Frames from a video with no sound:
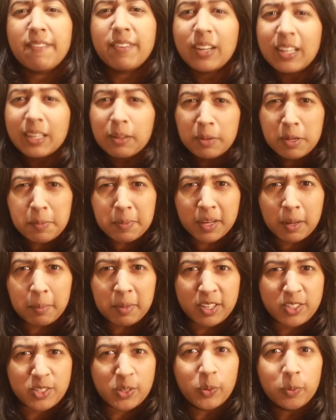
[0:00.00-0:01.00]
feel like when you become an
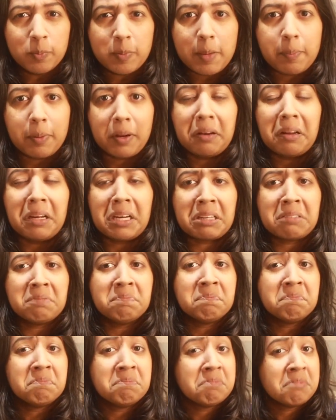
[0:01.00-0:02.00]
adult, people are like,
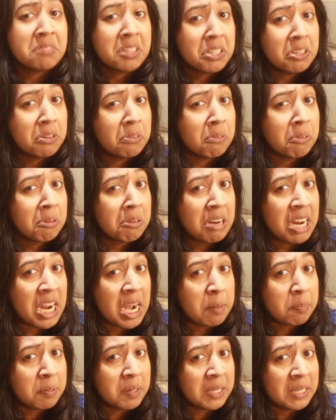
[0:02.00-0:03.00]
you're
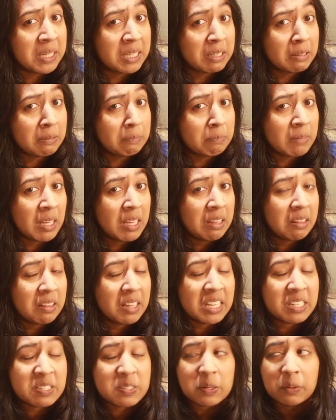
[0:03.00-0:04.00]
napping?
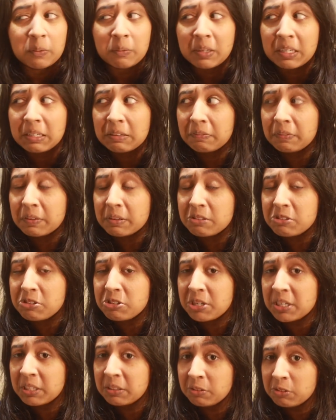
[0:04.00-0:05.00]
That's only for
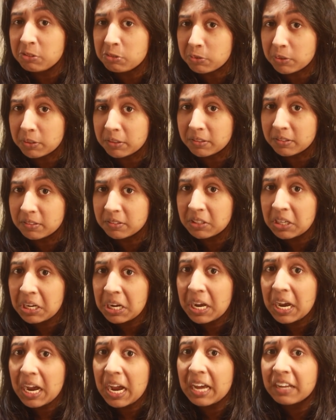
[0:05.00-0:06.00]
children
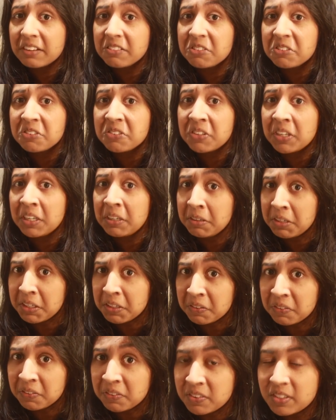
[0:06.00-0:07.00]
and
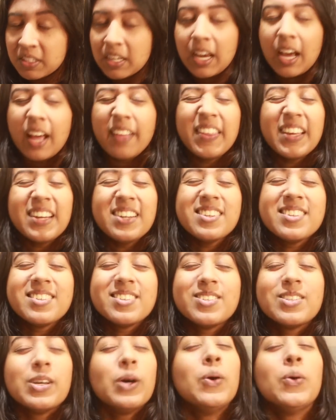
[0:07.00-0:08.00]
seniors. And that is
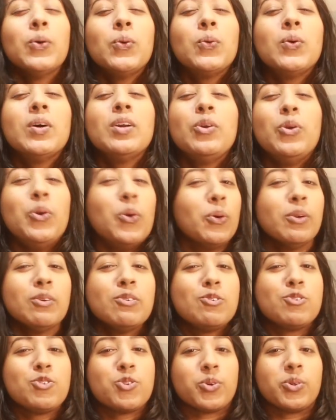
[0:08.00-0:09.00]
so
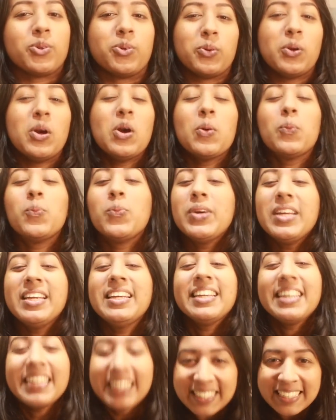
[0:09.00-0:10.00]
not true. We
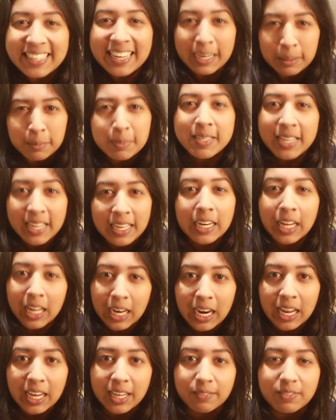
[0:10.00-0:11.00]
need naps in our
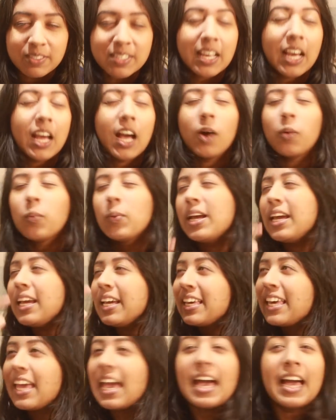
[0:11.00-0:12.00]
lives. We
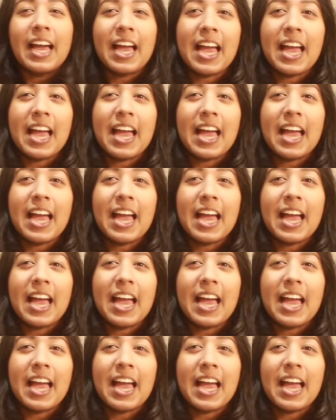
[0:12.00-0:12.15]
get